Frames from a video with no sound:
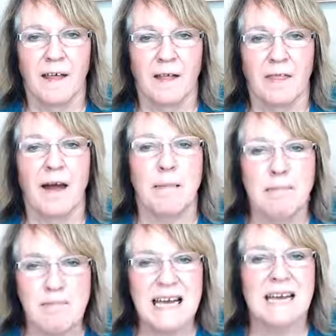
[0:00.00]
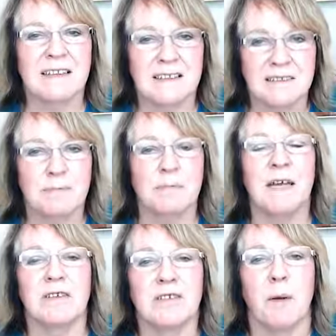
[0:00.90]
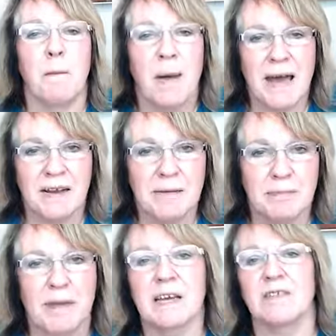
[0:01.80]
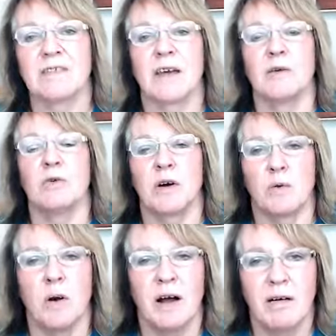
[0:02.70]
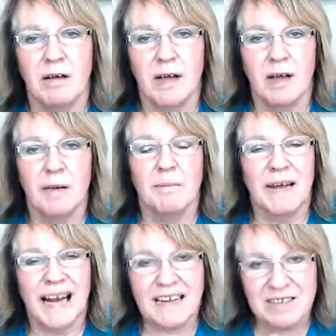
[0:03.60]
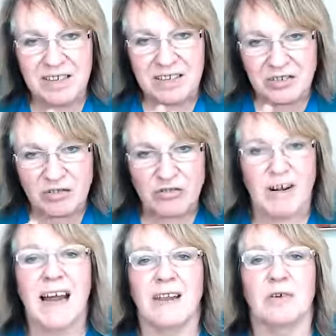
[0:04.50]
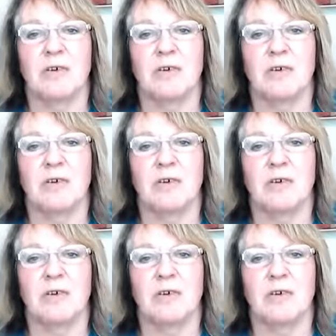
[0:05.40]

that make the speech better because they work well, but actually distract the